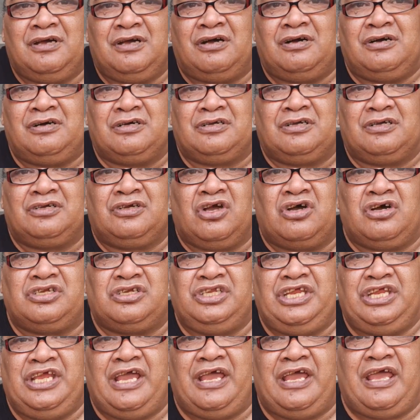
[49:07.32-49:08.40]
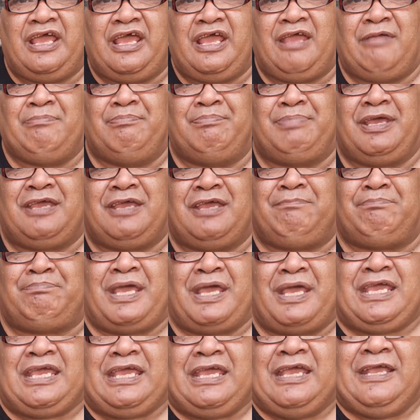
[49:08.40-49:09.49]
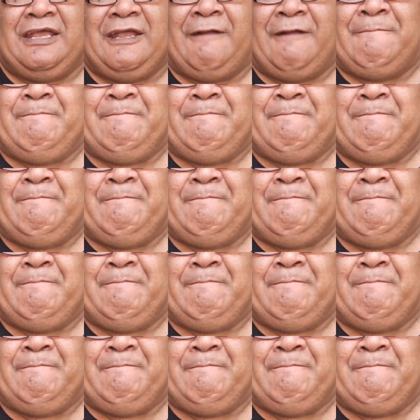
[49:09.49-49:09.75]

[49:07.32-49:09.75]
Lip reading: Oh, Gagne, Big B.